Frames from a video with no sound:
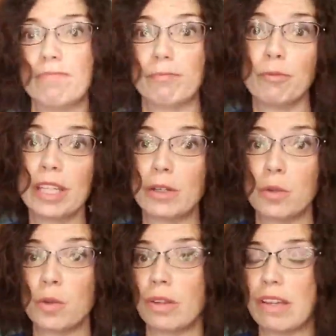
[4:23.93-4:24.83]
Really
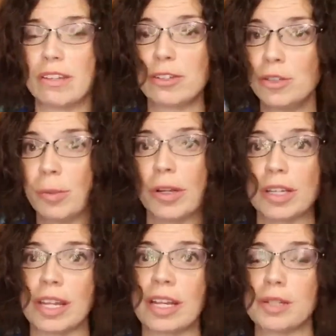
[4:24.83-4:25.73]
cool. It's super
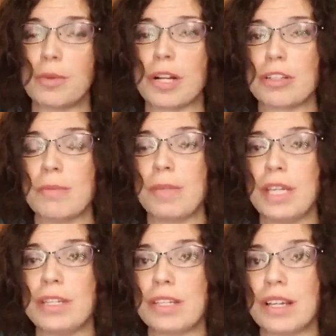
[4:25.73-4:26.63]
exciting to watch them
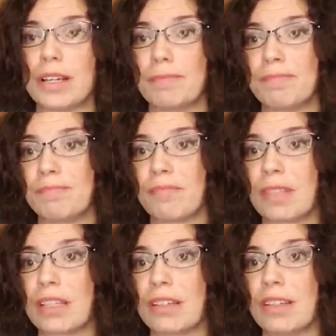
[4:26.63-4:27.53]
eat.
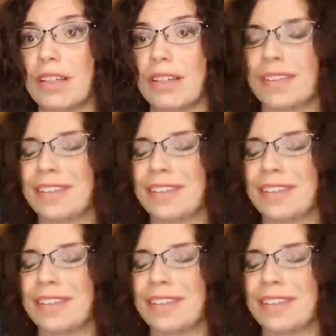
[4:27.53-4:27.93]
The